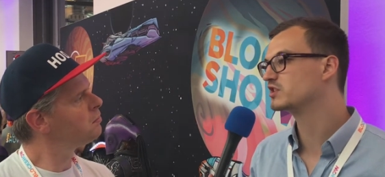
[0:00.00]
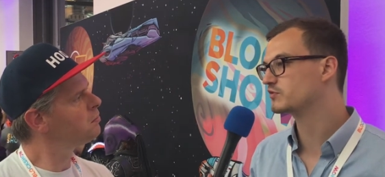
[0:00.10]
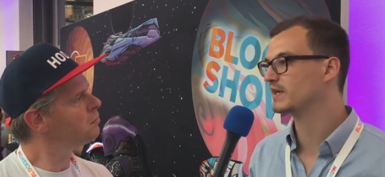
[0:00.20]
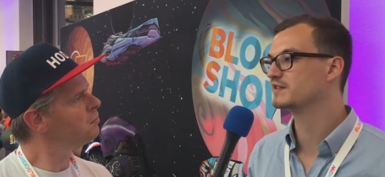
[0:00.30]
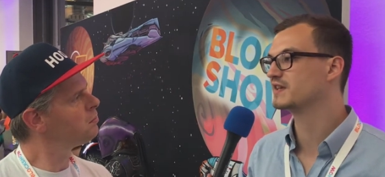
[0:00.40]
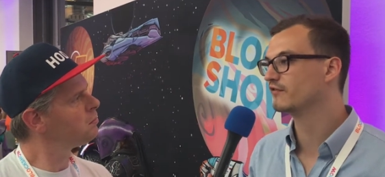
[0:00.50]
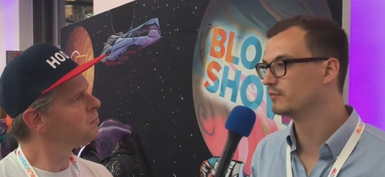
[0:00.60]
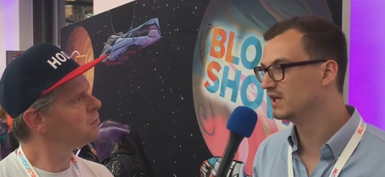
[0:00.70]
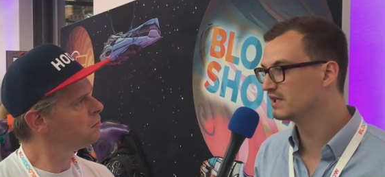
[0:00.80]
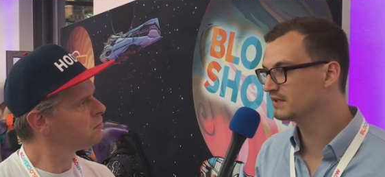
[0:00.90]
Speaker 1: 27
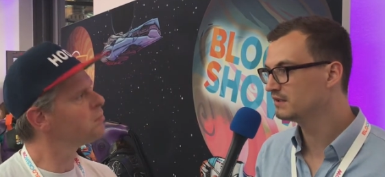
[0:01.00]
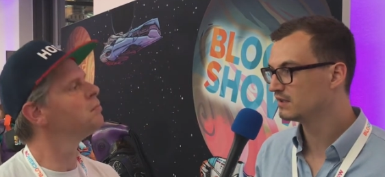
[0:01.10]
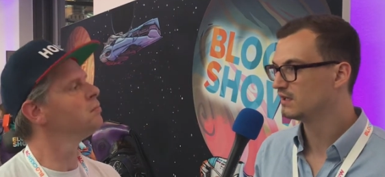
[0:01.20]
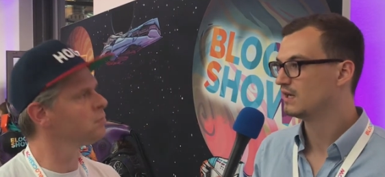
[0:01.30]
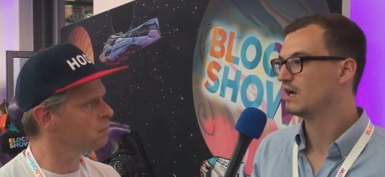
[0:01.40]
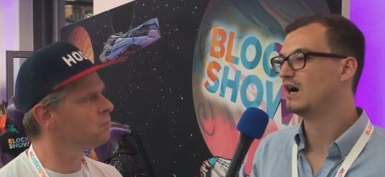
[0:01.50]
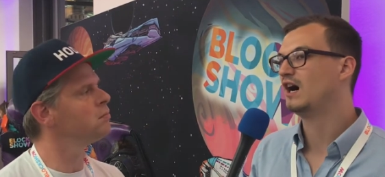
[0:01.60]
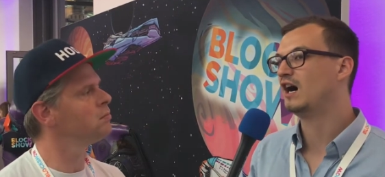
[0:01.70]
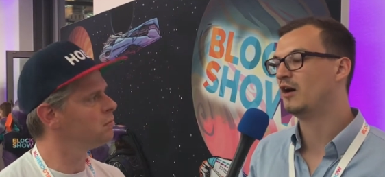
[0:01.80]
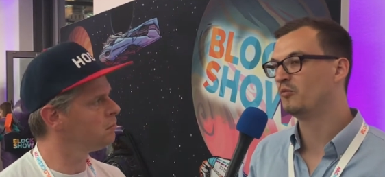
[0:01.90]
million.
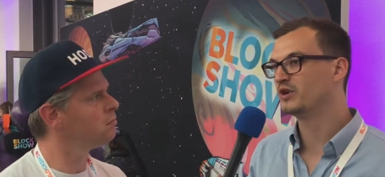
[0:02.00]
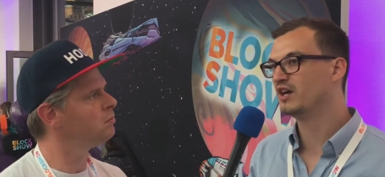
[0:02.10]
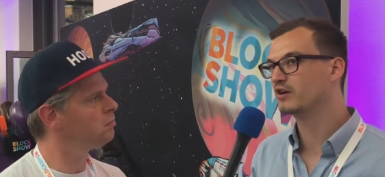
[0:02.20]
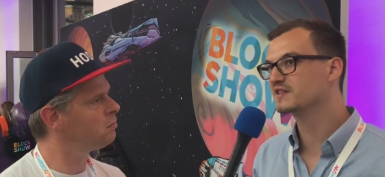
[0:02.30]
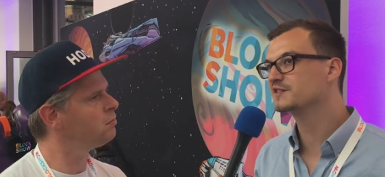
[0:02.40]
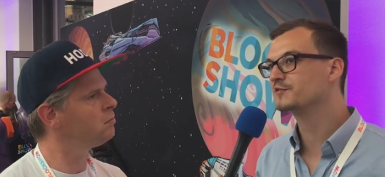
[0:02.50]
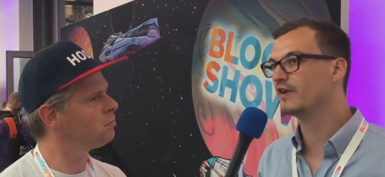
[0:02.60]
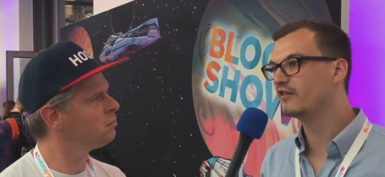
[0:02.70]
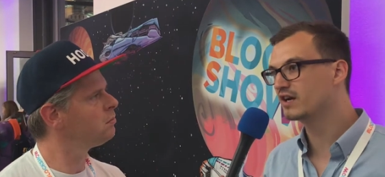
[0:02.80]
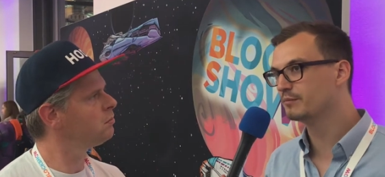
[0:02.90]
Um, we know this is
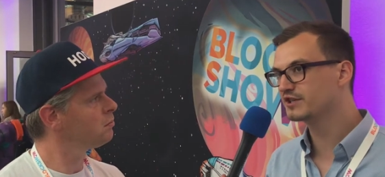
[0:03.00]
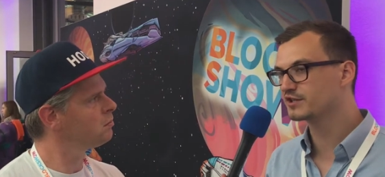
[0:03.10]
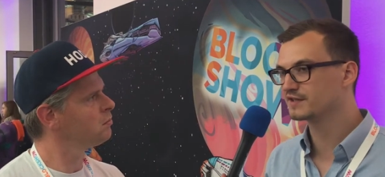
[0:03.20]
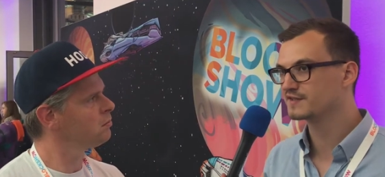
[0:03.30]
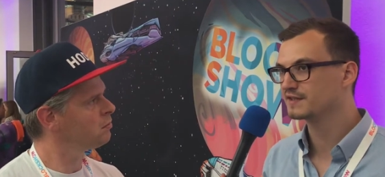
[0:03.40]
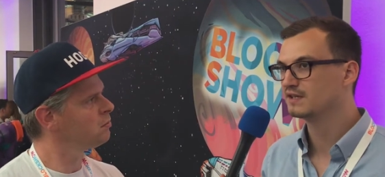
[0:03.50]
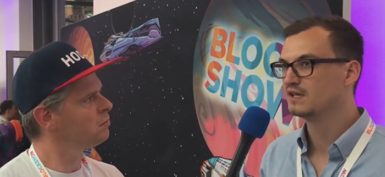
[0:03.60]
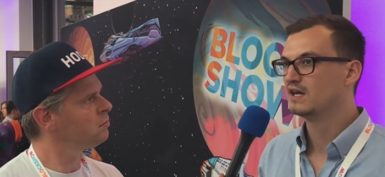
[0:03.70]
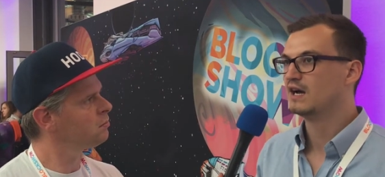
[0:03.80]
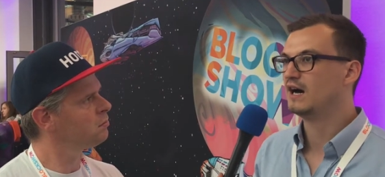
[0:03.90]
very ambitious,
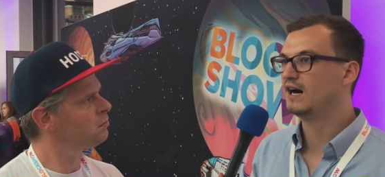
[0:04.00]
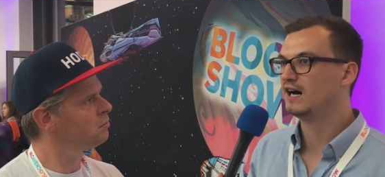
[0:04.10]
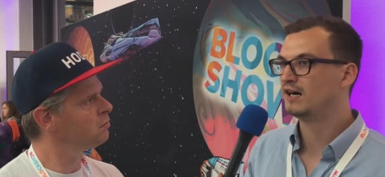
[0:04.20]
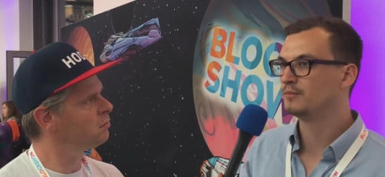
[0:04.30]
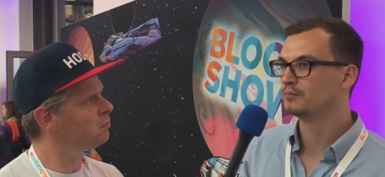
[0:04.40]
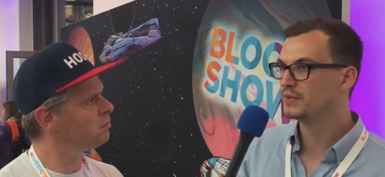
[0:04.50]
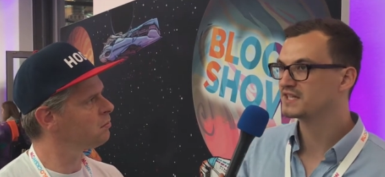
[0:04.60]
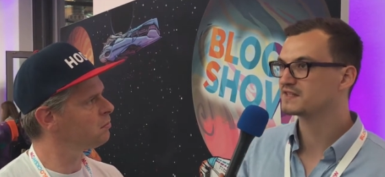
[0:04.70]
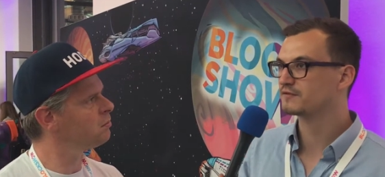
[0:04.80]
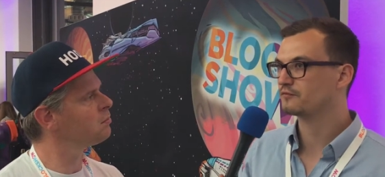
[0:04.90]
um,
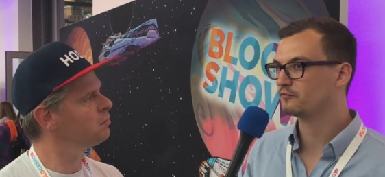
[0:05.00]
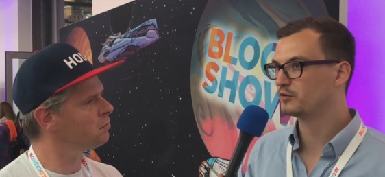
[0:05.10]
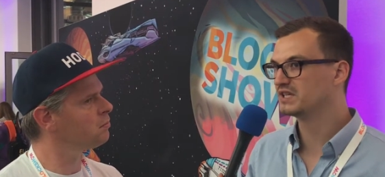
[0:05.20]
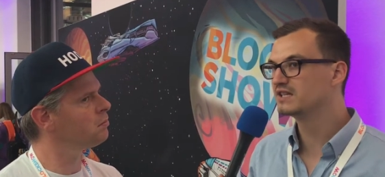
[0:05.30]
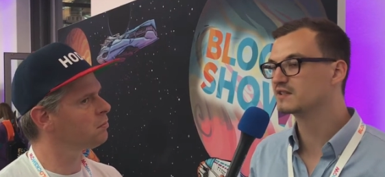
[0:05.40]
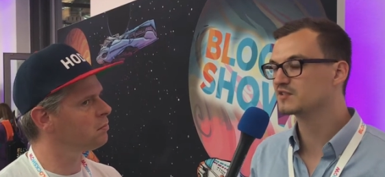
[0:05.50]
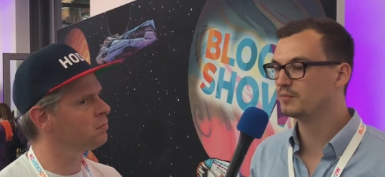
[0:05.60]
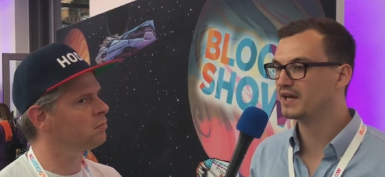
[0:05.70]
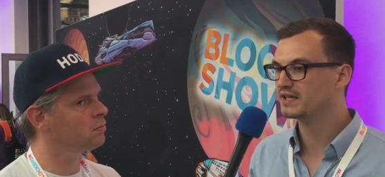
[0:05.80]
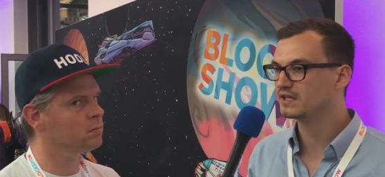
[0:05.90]
but we need this
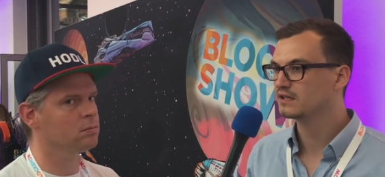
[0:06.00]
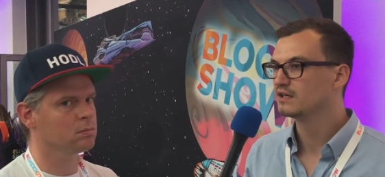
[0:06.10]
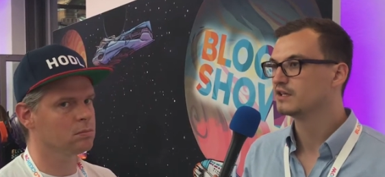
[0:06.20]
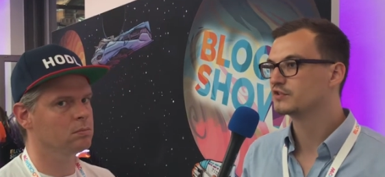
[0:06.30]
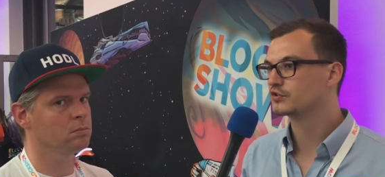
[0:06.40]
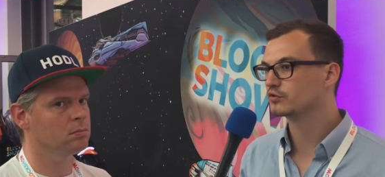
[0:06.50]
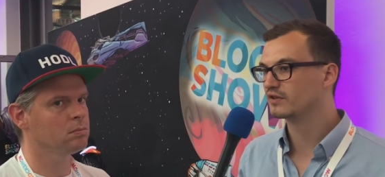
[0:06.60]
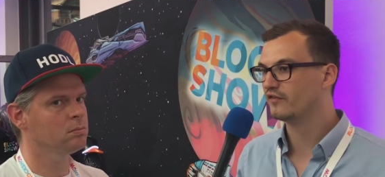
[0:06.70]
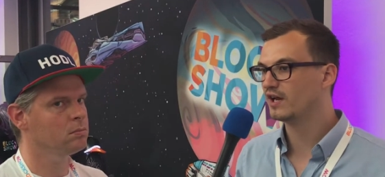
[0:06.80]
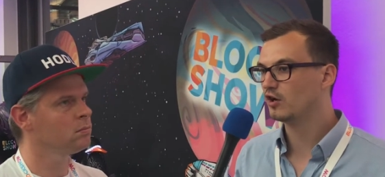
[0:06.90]
money to
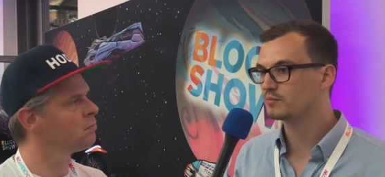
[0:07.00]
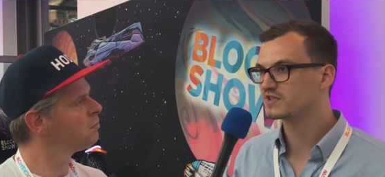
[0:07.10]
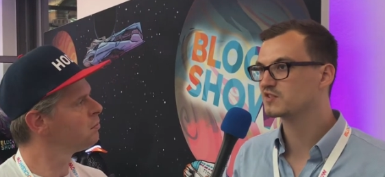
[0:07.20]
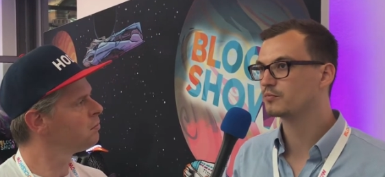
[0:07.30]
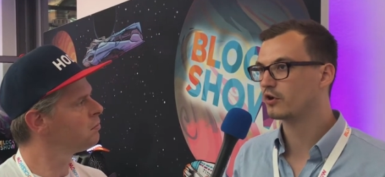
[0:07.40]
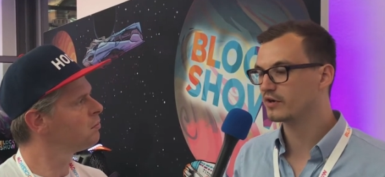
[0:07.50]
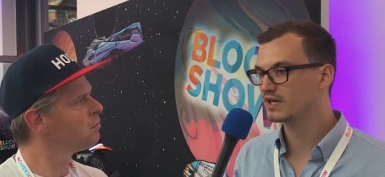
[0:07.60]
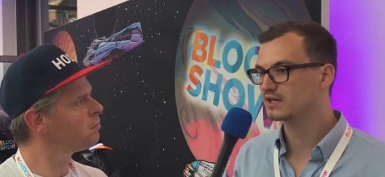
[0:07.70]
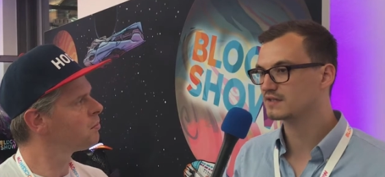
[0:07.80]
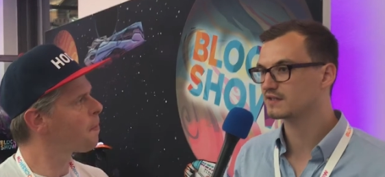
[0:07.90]
develop this
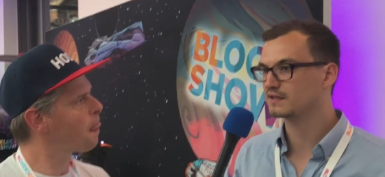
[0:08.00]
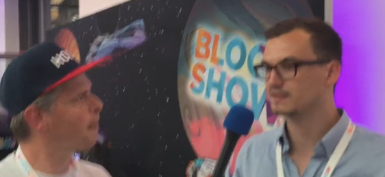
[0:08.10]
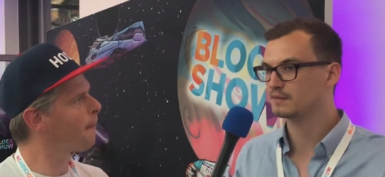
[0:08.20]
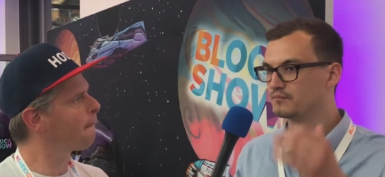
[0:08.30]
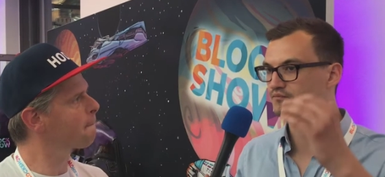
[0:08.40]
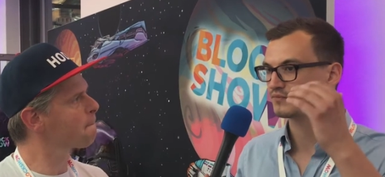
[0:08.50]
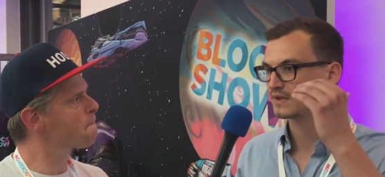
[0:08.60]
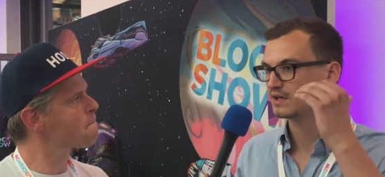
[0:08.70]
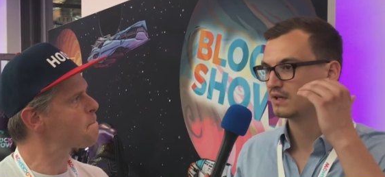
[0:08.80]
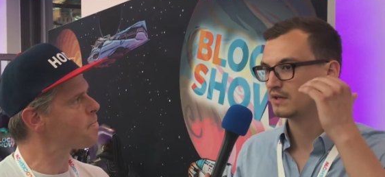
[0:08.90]
product
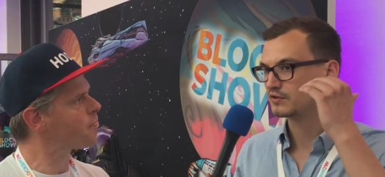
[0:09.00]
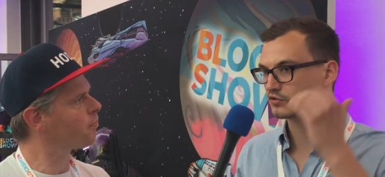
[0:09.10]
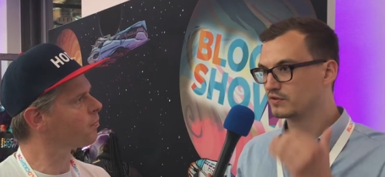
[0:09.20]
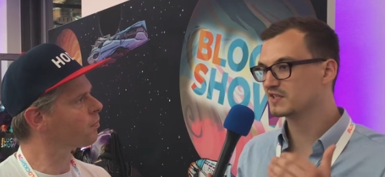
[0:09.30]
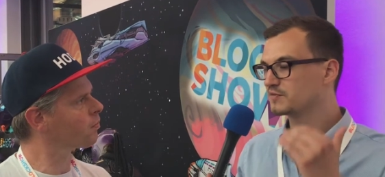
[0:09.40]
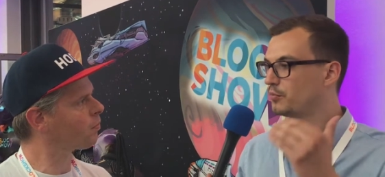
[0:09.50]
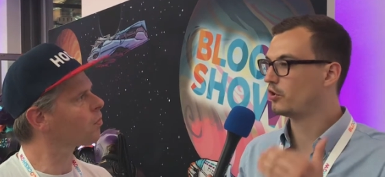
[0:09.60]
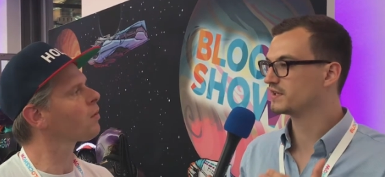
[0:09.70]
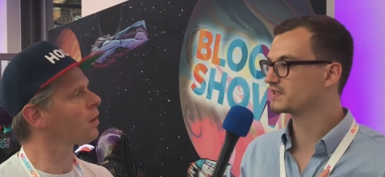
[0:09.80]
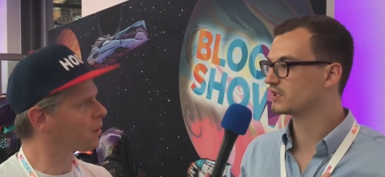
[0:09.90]
to this
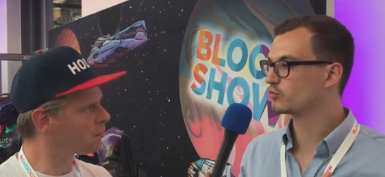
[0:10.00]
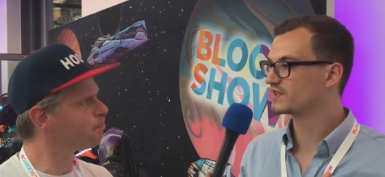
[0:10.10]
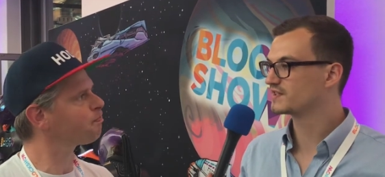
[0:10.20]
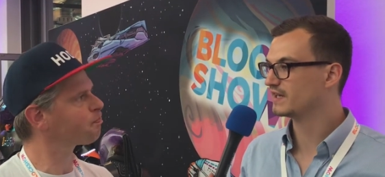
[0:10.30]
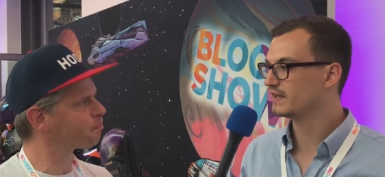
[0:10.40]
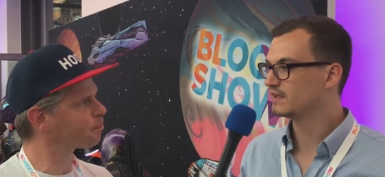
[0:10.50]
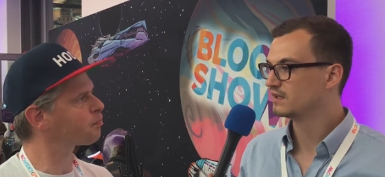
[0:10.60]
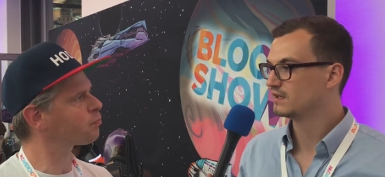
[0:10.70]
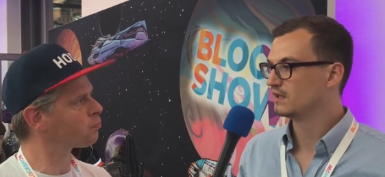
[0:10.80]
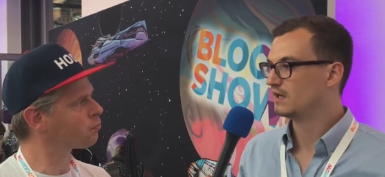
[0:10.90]
point that we say
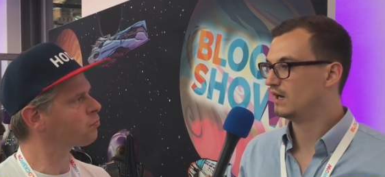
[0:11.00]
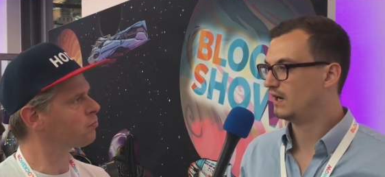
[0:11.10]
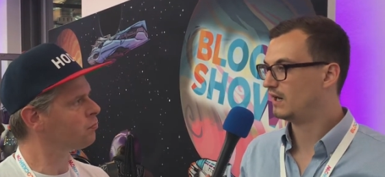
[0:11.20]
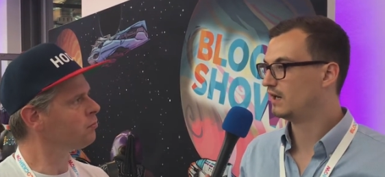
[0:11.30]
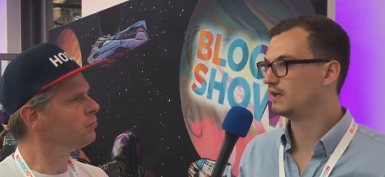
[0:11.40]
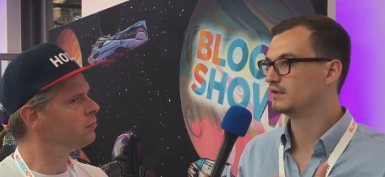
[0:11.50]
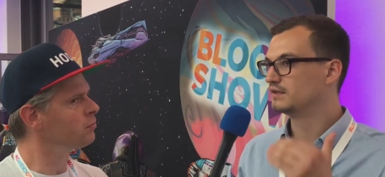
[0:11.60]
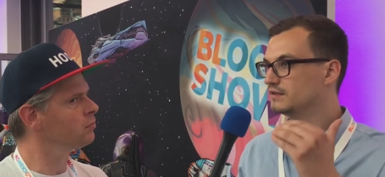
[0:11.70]
uh,